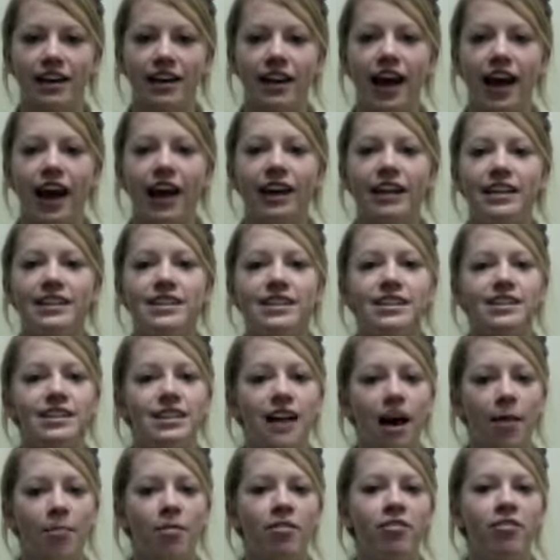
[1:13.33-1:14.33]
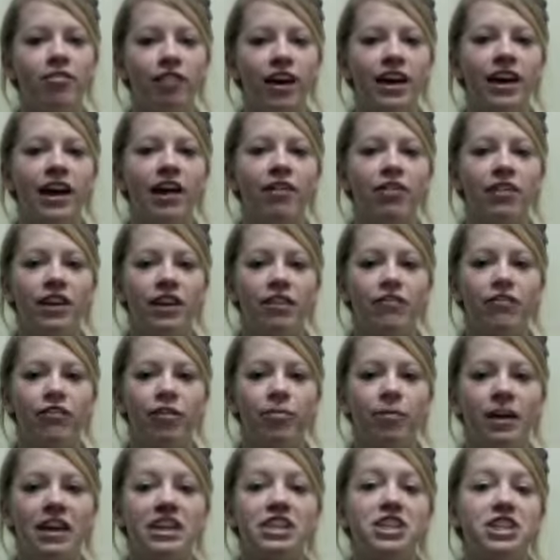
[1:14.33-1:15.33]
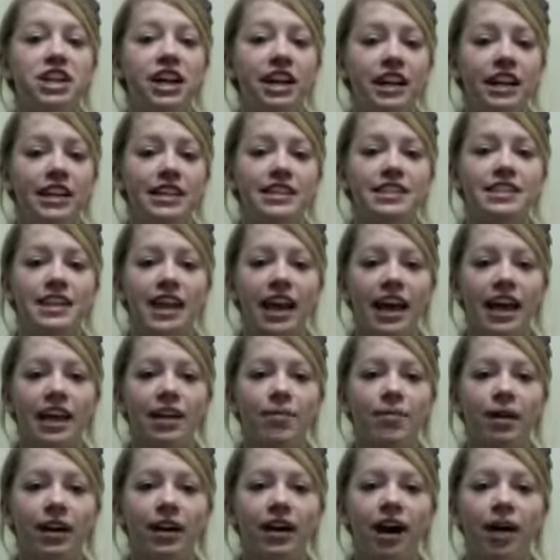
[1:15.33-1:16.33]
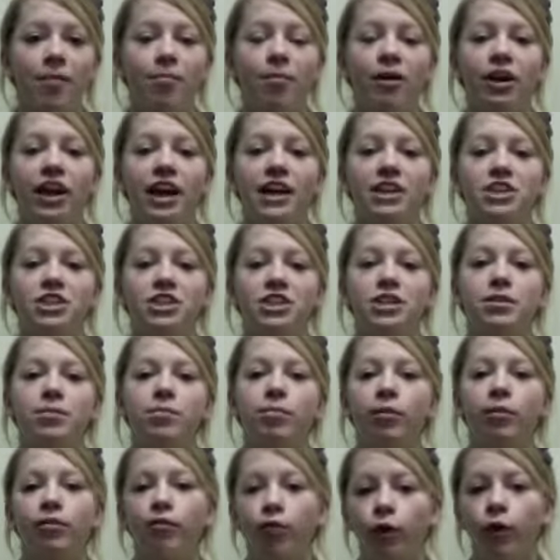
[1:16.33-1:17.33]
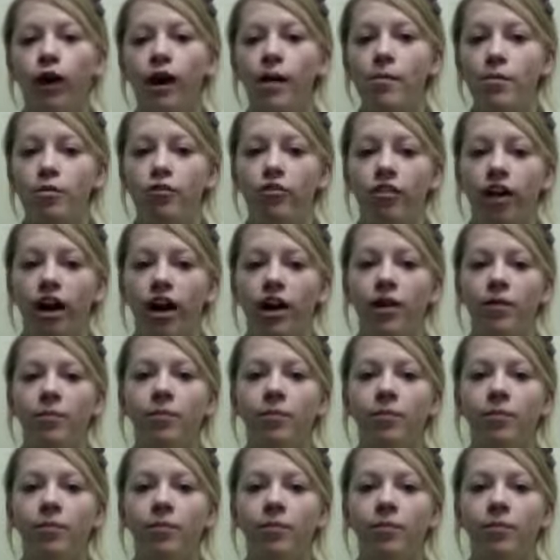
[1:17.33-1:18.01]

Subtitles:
I need to stop and find out the information I need to aid in my comprehension before I move on.